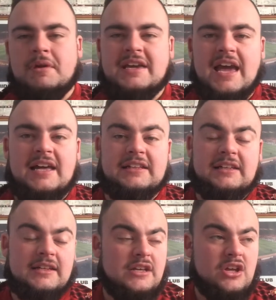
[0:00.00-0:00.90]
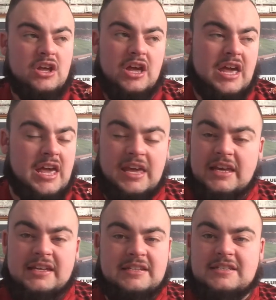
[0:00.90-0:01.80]
Mikel.
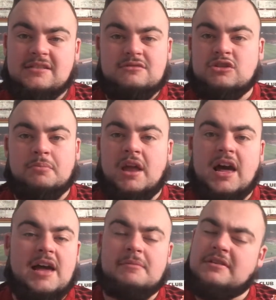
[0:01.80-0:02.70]
He is sublime.